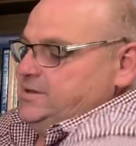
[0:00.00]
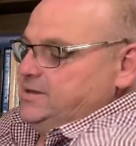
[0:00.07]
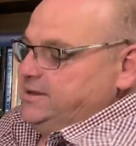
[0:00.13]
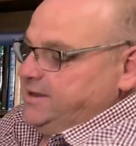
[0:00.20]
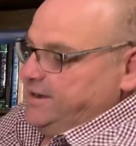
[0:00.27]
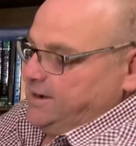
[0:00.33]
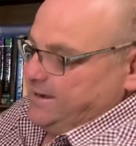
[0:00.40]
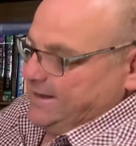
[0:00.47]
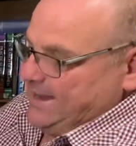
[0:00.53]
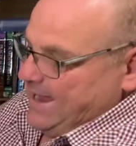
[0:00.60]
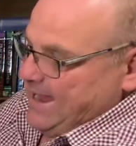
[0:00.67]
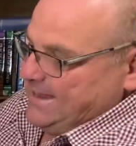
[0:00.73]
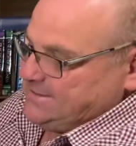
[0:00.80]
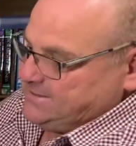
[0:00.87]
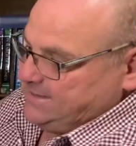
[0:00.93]
carry
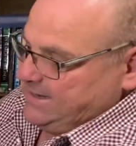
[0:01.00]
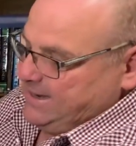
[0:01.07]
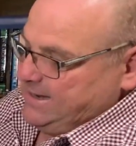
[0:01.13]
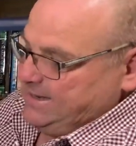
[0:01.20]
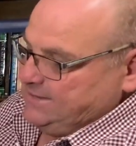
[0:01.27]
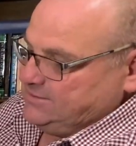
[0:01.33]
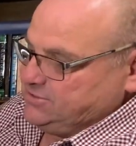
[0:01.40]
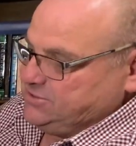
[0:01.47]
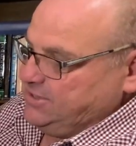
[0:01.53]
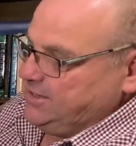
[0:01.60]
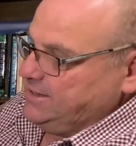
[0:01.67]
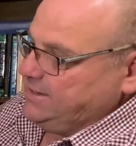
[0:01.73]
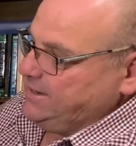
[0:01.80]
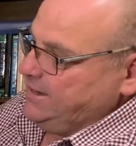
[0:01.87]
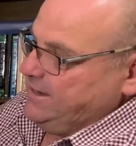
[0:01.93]
gas cans,
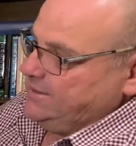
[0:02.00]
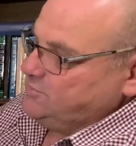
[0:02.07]
jerry cans,